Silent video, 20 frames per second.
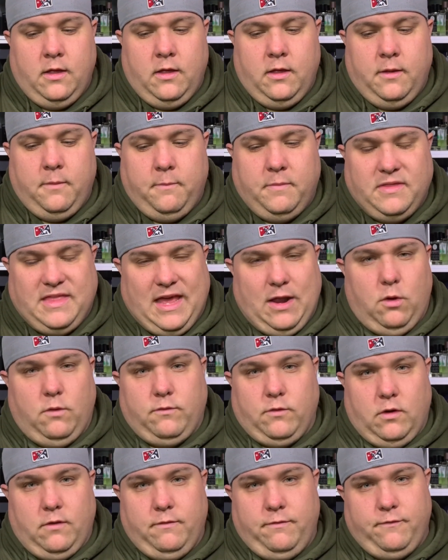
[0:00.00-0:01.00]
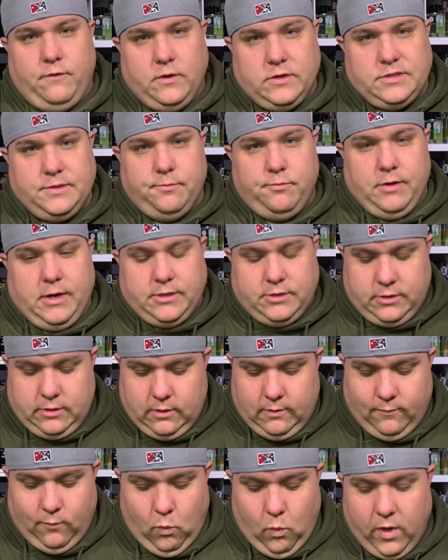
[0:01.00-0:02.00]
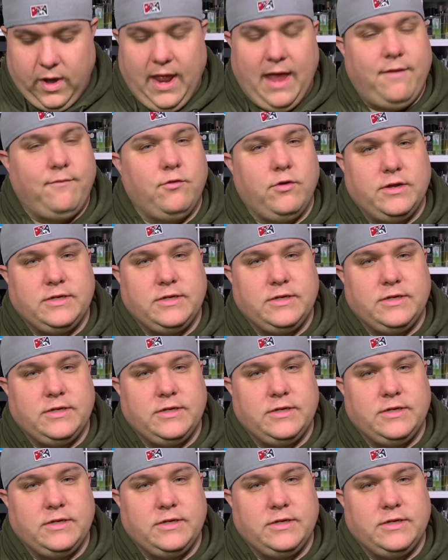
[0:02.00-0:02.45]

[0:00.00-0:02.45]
But that overall first impression of whatever